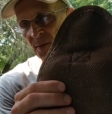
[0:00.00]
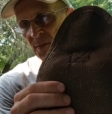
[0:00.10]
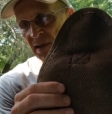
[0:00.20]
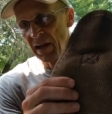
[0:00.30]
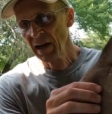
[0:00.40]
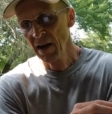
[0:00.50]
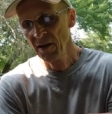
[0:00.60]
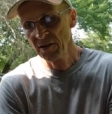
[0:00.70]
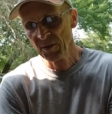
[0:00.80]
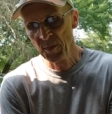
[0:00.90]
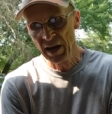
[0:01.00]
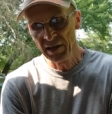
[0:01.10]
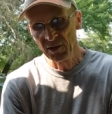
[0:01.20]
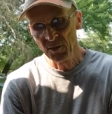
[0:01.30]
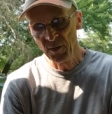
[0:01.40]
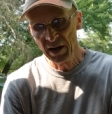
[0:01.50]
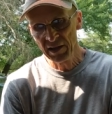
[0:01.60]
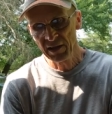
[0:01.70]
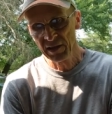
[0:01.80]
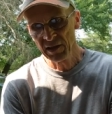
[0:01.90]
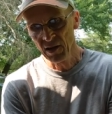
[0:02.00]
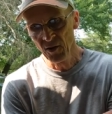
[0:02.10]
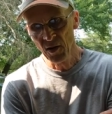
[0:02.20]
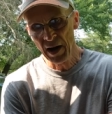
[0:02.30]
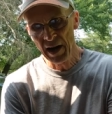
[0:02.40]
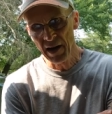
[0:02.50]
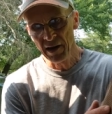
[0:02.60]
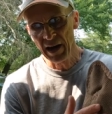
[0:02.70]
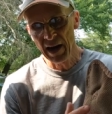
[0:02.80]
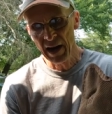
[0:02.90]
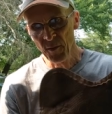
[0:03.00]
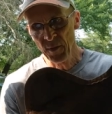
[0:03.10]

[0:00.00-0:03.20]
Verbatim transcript: but they call it a spacer mesh, and it's a little air gap,